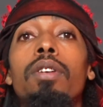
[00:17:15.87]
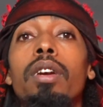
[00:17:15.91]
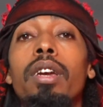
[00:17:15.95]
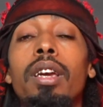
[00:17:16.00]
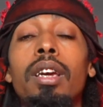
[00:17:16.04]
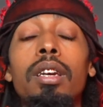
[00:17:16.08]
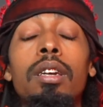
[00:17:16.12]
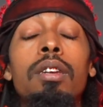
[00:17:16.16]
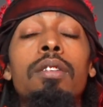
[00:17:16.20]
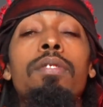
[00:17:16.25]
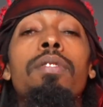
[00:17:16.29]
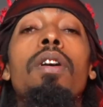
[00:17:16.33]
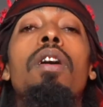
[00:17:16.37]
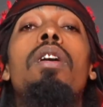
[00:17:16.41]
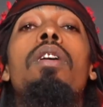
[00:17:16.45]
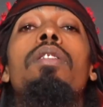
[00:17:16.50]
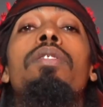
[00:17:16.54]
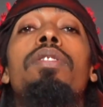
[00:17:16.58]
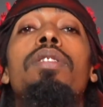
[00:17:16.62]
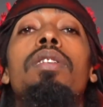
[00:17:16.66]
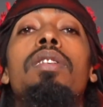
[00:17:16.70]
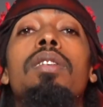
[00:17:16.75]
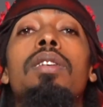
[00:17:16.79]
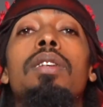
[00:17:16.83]

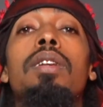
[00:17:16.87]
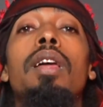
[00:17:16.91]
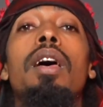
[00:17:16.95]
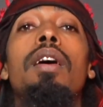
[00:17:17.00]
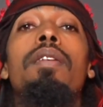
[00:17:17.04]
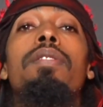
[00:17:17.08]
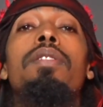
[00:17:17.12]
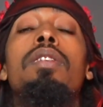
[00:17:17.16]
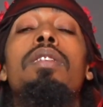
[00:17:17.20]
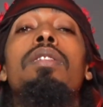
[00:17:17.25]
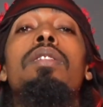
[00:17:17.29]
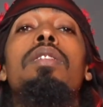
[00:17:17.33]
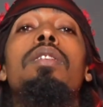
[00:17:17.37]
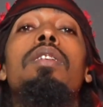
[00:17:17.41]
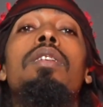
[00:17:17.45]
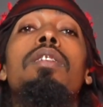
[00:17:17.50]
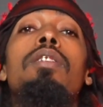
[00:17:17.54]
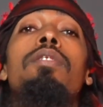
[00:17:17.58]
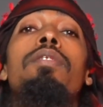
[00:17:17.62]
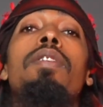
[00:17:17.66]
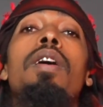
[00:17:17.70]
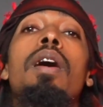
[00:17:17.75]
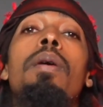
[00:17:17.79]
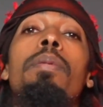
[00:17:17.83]
in this life. Consider the
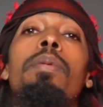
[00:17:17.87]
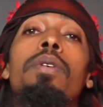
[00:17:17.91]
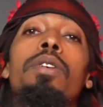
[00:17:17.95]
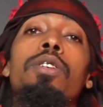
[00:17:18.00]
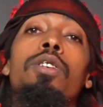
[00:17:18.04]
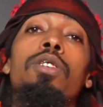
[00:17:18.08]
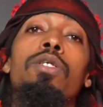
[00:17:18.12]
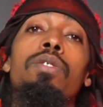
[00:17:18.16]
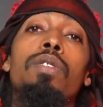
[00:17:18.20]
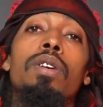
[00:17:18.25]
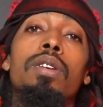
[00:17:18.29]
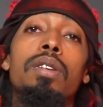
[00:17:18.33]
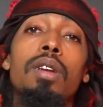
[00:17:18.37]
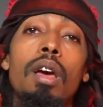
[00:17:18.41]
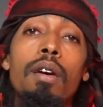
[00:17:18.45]
vibrations raised.